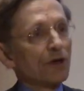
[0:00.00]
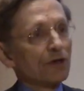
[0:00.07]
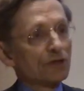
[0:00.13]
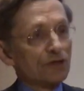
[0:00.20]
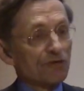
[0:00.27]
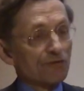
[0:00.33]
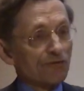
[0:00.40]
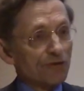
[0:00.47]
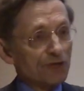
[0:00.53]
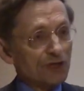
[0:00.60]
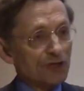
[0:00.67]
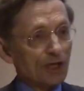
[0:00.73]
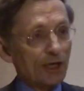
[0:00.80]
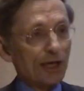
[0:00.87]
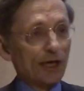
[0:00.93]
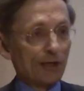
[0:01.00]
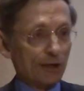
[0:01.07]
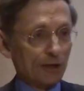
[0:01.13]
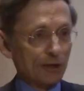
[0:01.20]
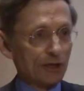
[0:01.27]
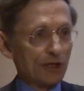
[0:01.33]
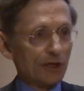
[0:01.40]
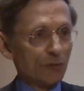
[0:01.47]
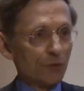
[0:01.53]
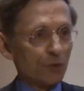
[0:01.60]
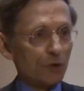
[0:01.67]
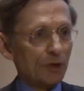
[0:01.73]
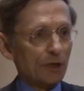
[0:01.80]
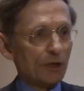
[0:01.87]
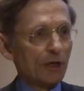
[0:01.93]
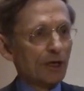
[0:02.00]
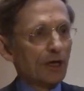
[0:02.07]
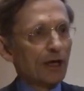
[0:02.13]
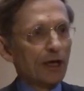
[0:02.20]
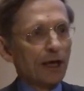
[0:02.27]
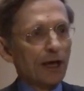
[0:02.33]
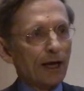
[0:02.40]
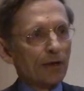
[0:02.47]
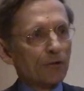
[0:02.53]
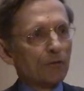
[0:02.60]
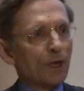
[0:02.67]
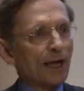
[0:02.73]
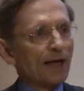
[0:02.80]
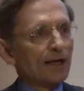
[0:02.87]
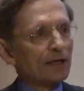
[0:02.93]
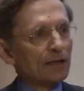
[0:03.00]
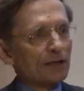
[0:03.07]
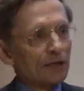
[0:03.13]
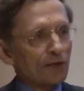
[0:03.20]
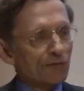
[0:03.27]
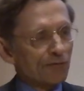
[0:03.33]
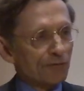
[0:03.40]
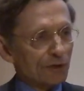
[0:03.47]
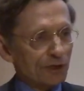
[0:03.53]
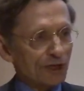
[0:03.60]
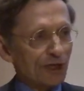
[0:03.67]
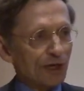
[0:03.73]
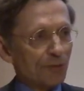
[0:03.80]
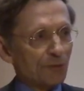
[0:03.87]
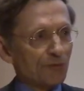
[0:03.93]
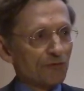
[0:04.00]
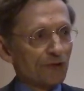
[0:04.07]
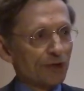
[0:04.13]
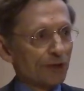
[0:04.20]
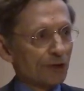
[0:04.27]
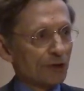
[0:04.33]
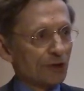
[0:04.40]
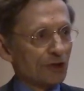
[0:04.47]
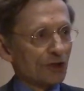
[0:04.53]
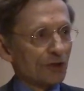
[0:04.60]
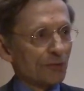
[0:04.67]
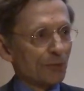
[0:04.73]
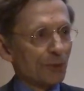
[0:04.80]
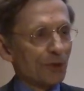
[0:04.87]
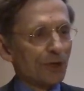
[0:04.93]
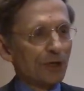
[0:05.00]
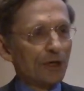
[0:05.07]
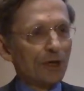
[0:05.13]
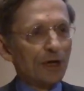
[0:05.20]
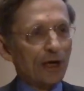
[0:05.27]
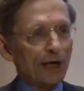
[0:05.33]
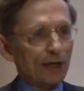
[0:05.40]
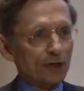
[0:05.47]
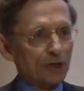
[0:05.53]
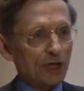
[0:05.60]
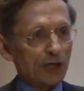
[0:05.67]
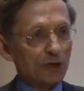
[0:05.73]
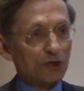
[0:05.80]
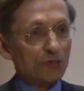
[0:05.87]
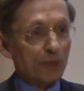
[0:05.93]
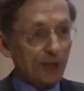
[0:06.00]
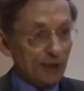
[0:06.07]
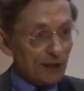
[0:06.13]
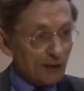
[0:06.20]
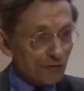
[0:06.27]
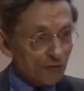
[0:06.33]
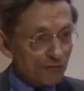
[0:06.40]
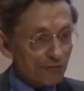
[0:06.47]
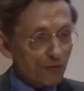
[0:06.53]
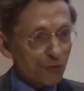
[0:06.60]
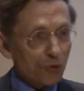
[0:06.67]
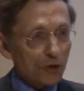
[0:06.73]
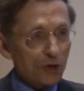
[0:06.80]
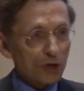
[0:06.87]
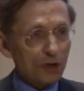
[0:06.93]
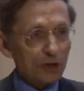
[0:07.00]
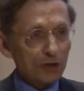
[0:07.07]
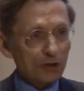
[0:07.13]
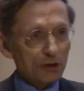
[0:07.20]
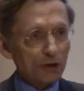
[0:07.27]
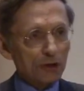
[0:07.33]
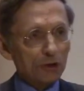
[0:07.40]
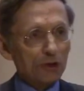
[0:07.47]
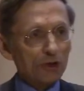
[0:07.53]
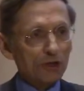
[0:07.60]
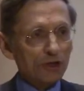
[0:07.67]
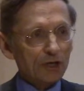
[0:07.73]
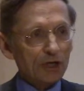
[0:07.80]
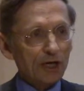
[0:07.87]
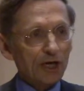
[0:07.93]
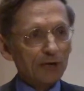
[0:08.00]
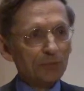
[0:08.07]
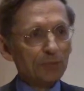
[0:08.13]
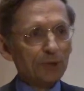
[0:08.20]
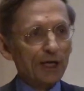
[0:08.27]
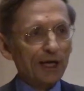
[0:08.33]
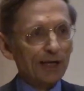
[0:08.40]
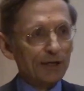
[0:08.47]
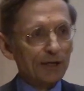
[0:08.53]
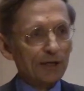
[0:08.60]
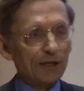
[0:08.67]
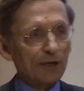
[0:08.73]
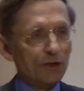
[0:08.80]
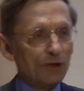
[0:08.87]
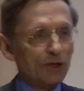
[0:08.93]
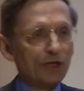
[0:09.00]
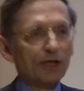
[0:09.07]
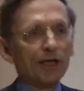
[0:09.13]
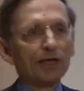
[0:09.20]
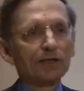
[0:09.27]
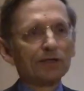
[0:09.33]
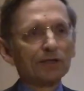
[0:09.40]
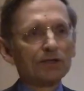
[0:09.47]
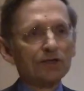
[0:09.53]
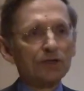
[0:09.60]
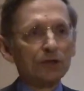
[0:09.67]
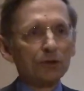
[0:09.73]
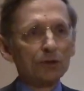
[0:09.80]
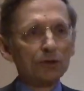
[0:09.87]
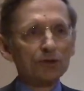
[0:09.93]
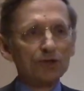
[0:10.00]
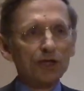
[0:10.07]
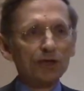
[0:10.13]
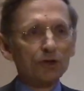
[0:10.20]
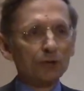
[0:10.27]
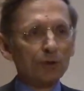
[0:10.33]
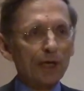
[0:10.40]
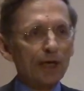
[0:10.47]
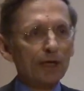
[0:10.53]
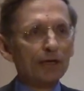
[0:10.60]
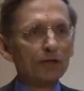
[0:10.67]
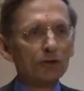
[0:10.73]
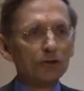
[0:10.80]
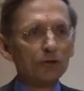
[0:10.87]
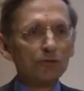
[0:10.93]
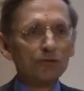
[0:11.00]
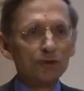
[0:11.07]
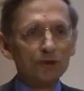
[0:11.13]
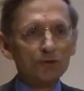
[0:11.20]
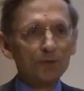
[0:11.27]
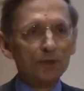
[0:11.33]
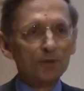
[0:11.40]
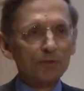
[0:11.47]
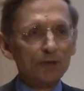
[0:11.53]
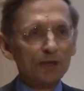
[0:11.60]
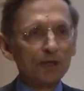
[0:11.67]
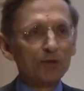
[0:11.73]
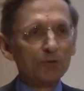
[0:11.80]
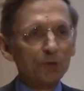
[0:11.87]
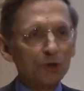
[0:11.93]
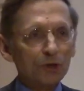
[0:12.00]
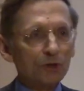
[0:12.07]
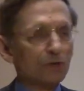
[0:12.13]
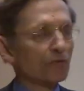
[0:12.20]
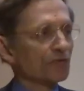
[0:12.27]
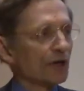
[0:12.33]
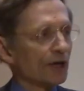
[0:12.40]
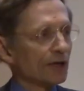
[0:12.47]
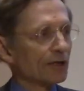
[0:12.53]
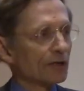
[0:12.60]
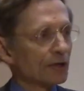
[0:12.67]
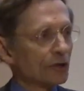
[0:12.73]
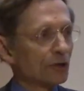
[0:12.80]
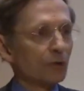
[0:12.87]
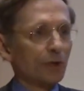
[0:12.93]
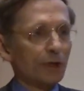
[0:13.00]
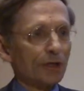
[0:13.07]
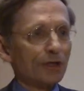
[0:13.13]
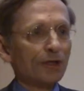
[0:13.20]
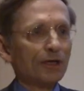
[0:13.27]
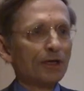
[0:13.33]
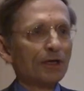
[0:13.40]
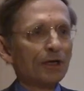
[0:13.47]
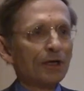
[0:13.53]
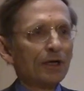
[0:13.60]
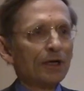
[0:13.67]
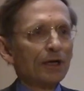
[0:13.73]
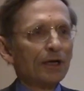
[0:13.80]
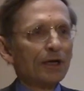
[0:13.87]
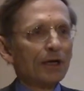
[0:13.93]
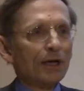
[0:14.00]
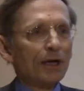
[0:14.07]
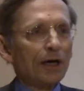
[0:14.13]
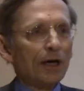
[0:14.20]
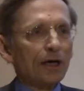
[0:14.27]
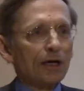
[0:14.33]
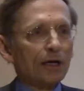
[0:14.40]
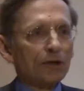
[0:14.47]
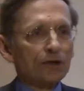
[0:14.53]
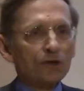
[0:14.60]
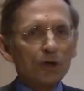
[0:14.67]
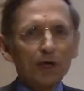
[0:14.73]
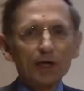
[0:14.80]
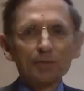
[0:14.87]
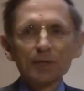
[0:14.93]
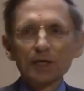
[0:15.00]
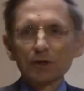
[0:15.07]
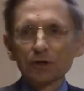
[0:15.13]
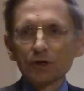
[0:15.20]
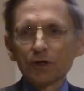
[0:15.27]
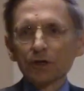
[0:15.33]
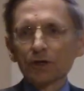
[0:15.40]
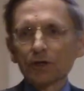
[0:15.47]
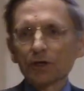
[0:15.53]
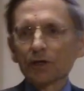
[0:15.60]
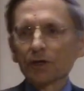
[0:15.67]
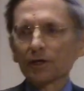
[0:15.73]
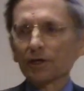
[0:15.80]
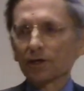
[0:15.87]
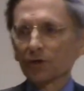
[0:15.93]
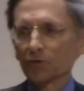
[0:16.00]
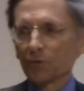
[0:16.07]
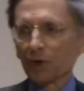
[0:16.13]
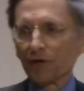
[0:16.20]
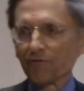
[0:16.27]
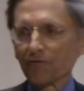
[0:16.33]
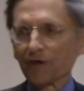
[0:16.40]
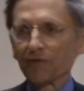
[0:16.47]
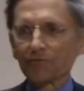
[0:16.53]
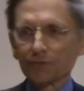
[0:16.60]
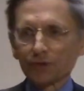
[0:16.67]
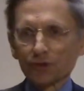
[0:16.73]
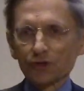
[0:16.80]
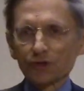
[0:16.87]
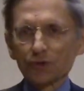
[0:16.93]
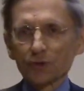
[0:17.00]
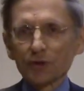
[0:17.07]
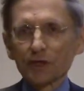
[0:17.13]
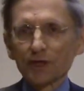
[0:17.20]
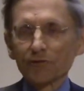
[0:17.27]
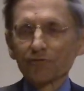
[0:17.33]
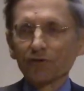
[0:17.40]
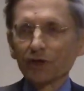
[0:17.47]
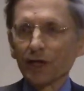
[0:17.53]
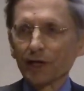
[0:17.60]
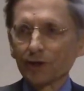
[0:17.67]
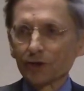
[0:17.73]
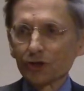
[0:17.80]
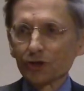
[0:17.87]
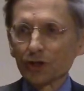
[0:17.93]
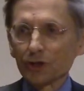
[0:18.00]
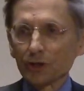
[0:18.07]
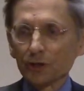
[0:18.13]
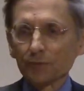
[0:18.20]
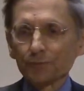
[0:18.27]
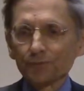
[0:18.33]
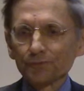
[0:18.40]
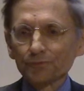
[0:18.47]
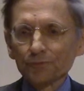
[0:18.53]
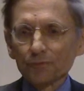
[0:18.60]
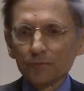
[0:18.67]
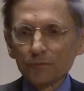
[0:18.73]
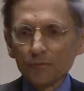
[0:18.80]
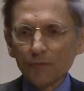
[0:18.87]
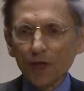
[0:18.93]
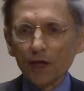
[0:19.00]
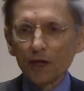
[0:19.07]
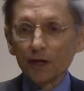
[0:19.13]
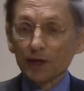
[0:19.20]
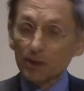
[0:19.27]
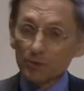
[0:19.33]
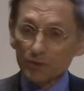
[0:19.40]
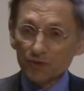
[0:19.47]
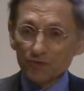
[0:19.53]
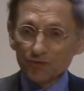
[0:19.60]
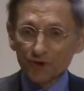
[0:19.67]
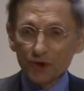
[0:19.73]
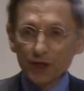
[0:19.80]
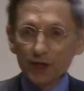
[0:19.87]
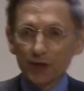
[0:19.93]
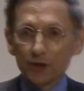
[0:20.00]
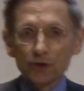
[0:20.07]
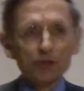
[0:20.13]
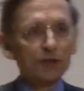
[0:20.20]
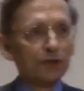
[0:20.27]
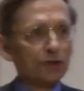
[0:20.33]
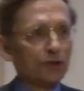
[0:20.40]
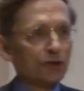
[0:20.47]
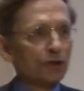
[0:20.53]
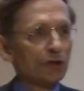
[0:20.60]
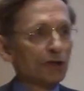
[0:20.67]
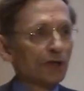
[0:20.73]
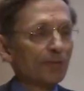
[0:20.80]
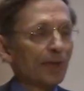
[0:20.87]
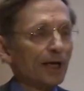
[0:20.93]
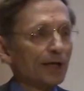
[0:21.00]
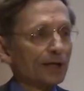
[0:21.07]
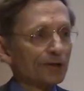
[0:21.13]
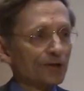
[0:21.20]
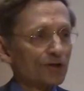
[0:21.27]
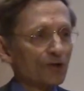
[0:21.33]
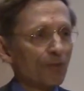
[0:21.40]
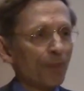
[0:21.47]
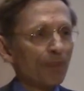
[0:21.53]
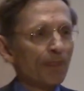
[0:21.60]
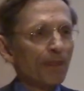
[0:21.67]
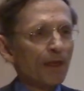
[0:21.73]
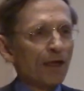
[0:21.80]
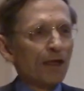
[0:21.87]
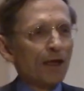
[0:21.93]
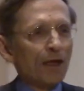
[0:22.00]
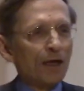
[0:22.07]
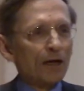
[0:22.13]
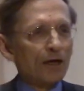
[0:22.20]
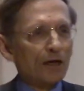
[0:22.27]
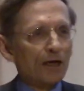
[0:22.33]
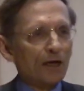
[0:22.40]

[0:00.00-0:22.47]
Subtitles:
sophisticated teamwork, a radically different type of leadership, and change making. 4 learned, complicated, interconnected skills, and you can't do this by reading a book. You've got to do it. So I'm now going to tell you my favorite story of the last year. When it comes to very near where Shirley Metz, I